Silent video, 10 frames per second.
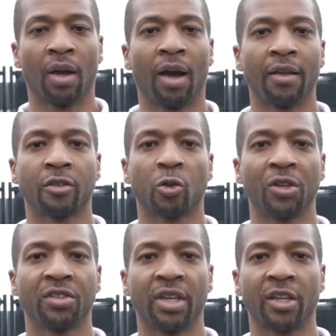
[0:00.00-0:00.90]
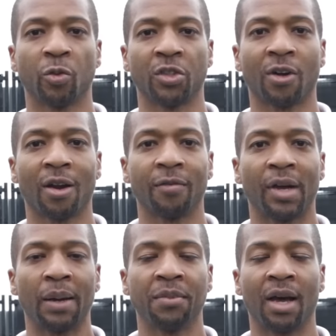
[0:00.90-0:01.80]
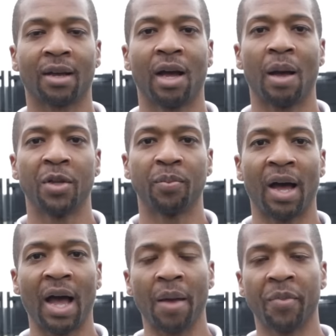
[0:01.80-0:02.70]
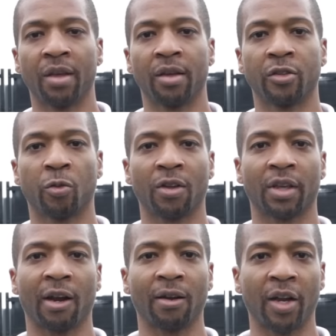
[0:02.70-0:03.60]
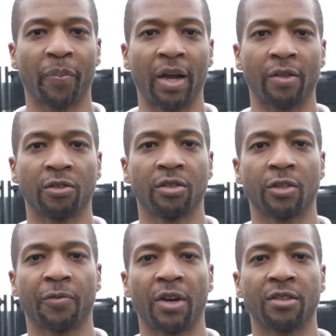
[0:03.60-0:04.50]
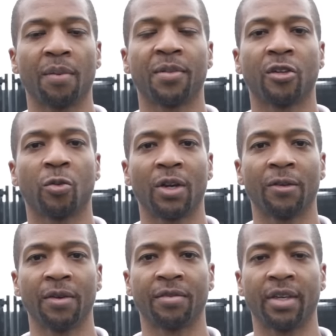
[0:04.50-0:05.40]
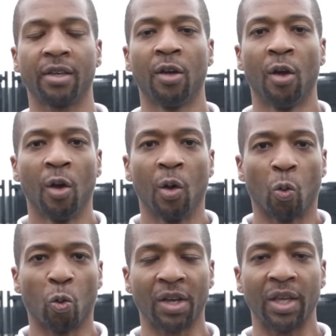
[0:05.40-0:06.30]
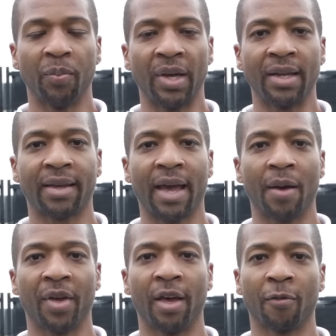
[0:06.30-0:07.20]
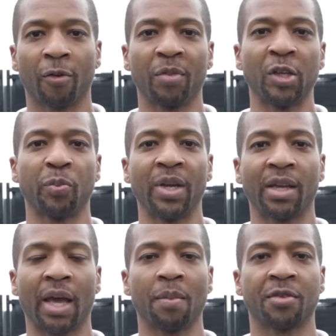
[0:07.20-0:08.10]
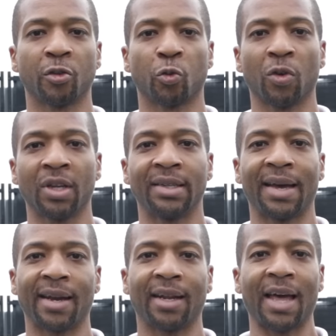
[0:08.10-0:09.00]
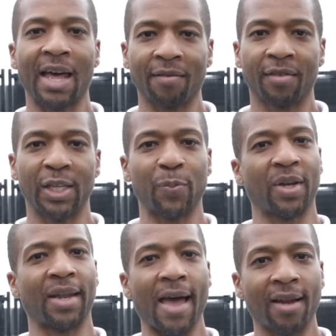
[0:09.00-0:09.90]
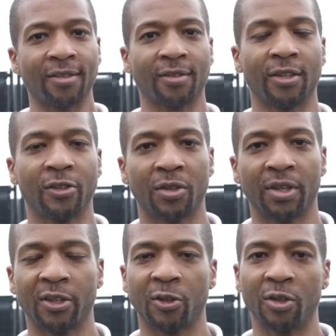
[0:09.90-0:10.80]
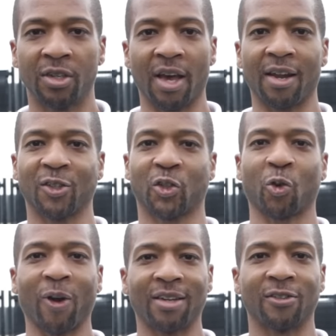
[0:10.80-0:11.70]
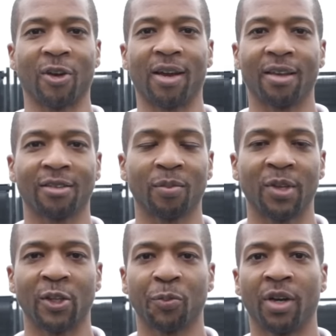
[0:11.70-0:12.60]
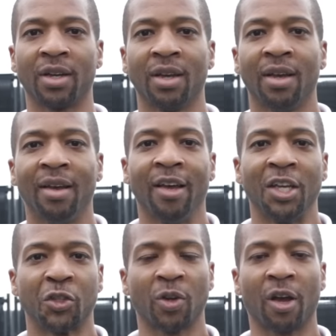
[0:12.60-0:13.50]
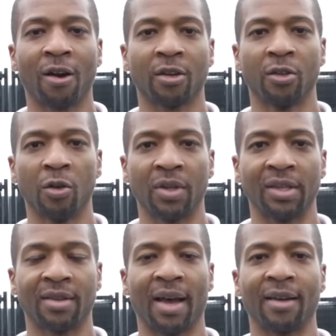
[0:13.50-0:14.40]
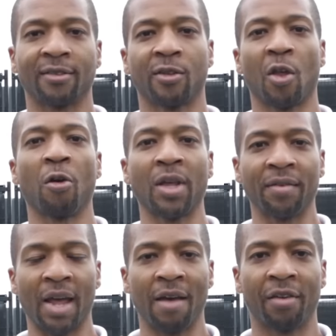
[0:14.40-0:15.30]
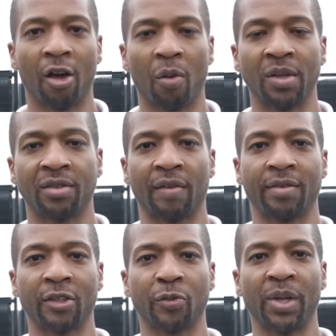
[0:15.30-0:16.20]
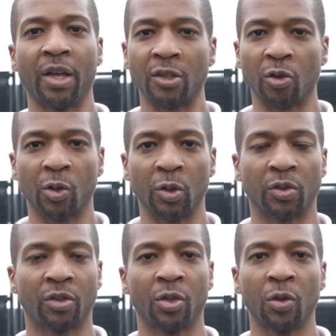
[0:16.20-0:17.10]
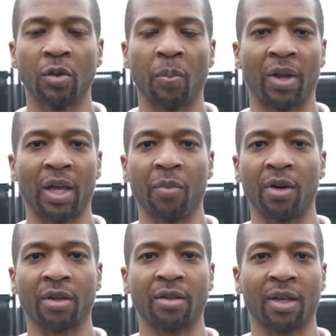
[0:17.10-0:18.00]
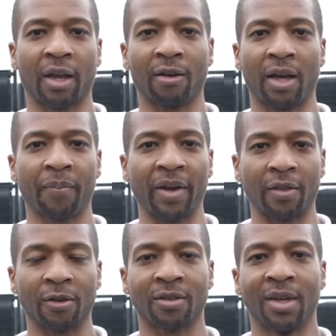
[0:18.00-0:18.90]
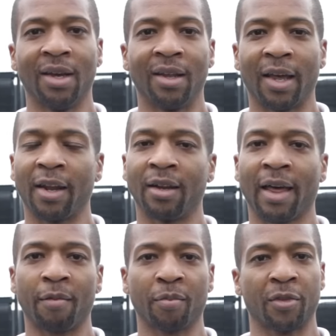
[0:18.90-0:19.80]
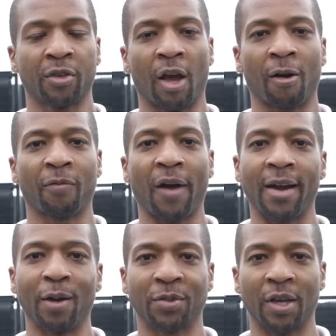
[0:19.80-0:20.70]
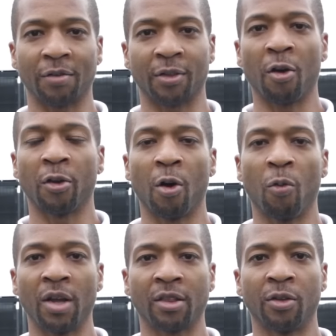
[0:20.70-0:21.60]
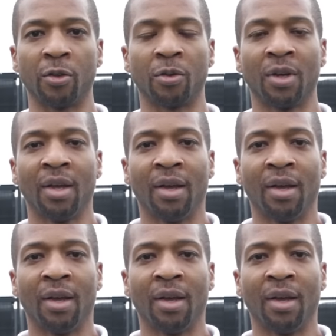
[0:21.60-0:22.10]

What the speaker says: Hi, this is Chris Jenkins with CharlotteVibe.com, and behind me is where the Carolina Panthers just finished up their 2015 rookie minicamp. And from these minicamps, there's really not a lot of deep analysis that you can get to. You can kind of stretch and try to get some things, but it's really hard to do when these guys don't even have helmets. They've just been introduced to the playbook and to the Carolina Panthers. And a lot of them are finding themselves and don't know what to do.